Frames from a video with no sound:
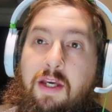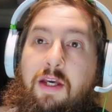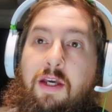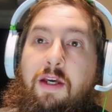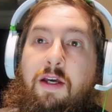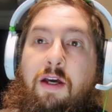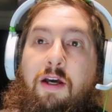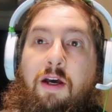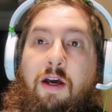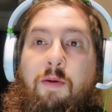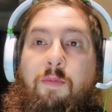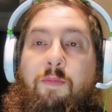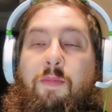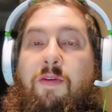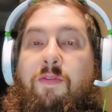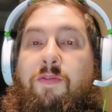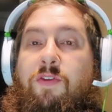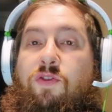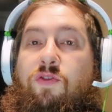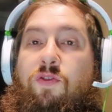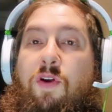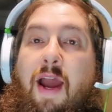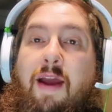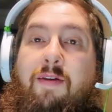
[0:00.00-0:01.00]
If
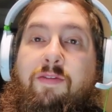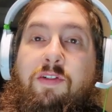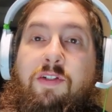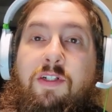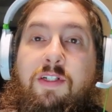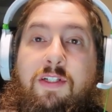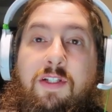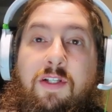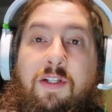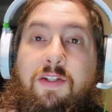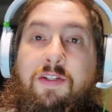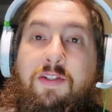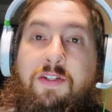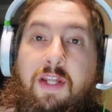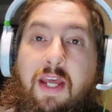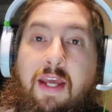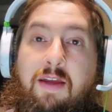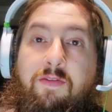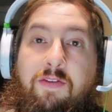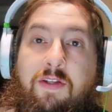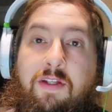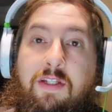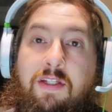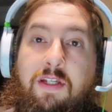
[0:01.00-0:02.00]
a driver is
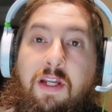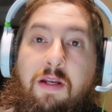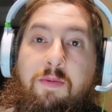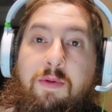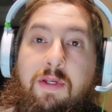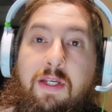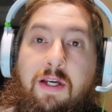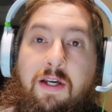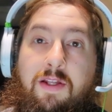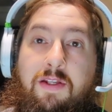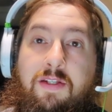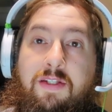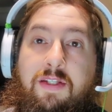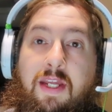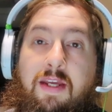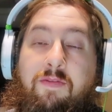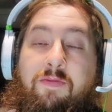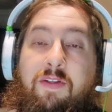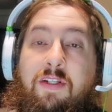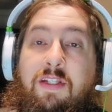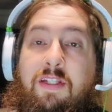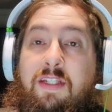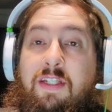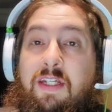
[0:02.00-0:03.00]
unsafe, he's going to be
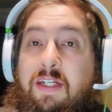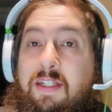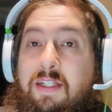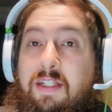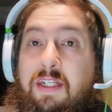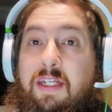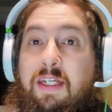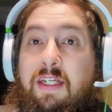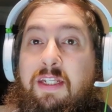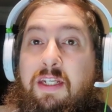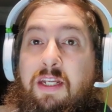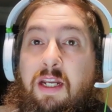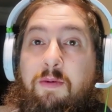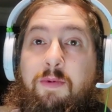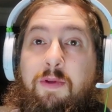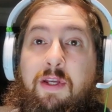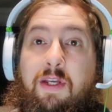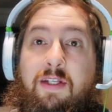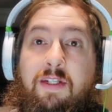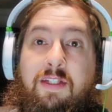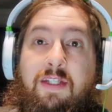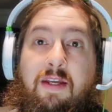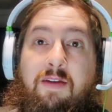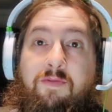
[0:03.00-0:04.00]
unsafe at 60, he's going to be
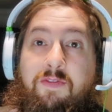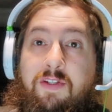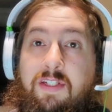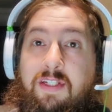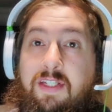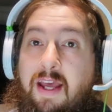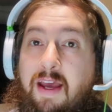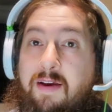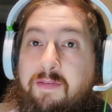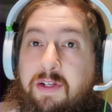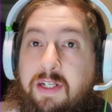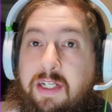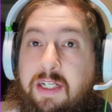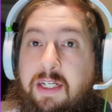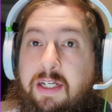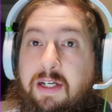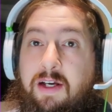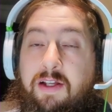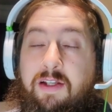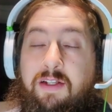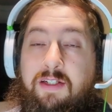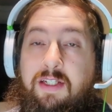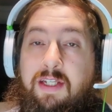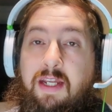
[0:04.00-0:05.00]
unsafe at 70,
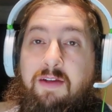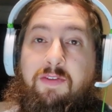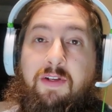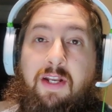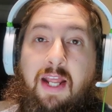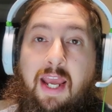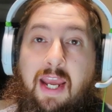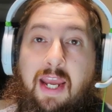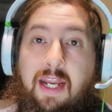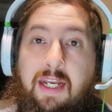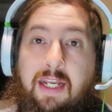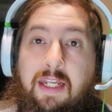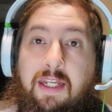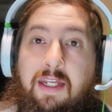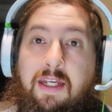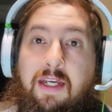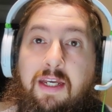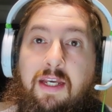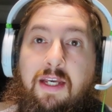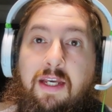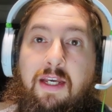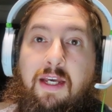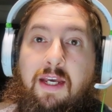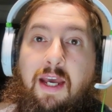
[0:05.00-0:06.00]
unsafe at 80,
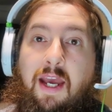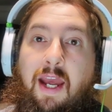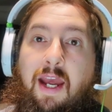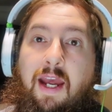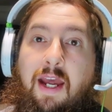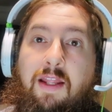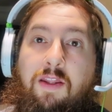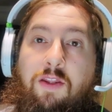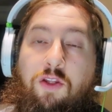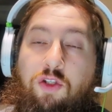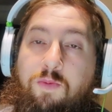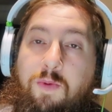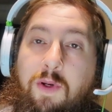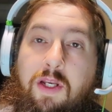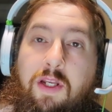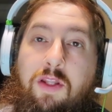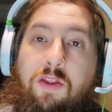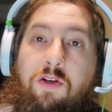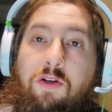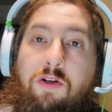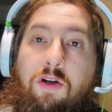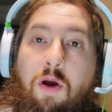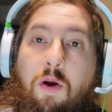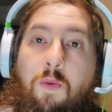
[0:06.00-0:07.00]
and the speed that
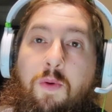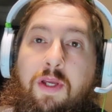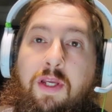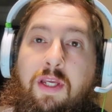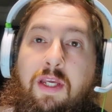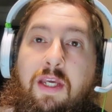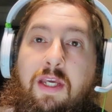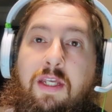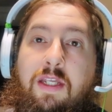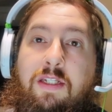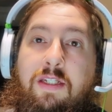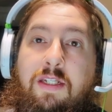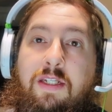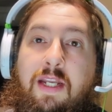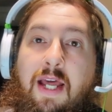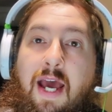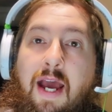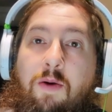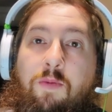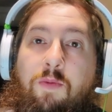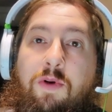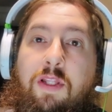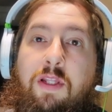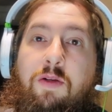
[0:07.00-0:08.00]
they're going is
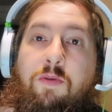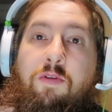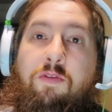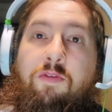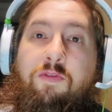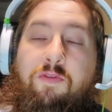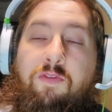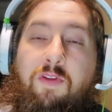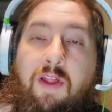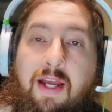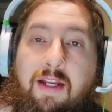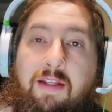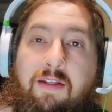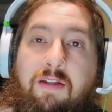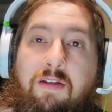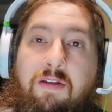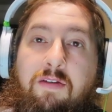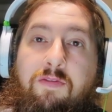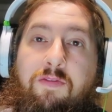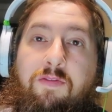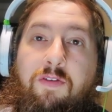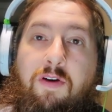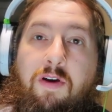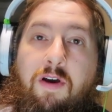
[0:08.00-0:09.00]
not really
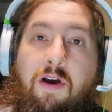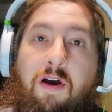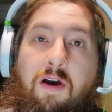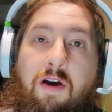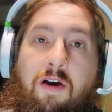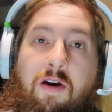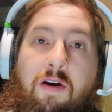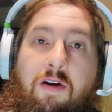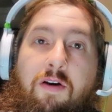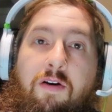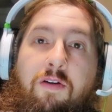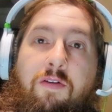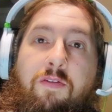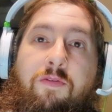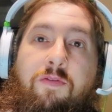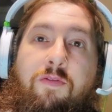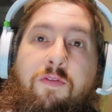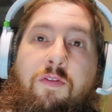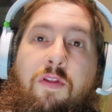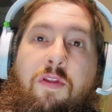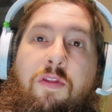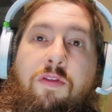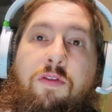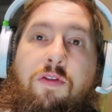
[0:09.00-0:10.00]
reflective of
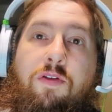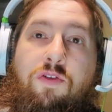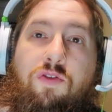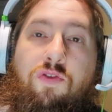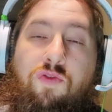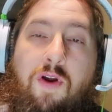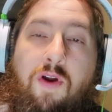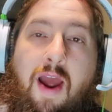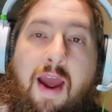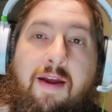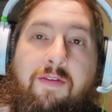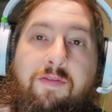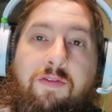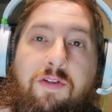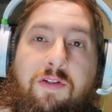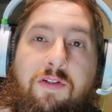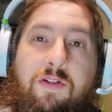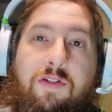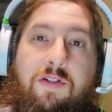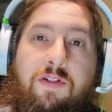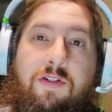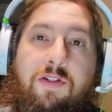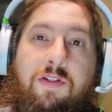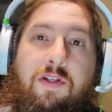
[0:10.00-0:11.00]
the
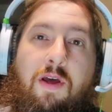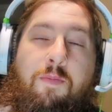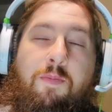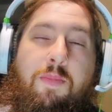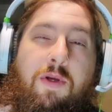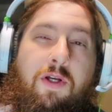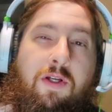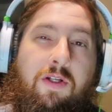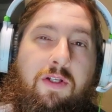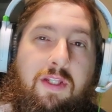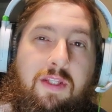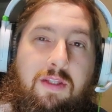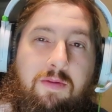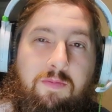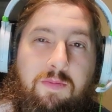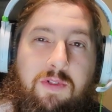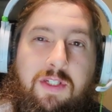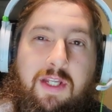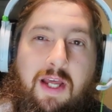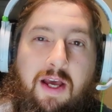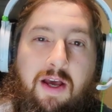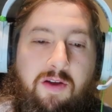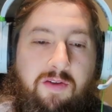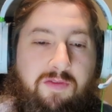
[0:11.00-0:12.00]
driver's ability
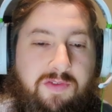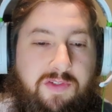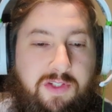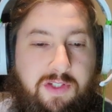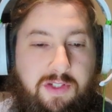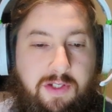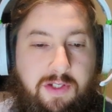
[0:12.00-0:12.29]
themselves.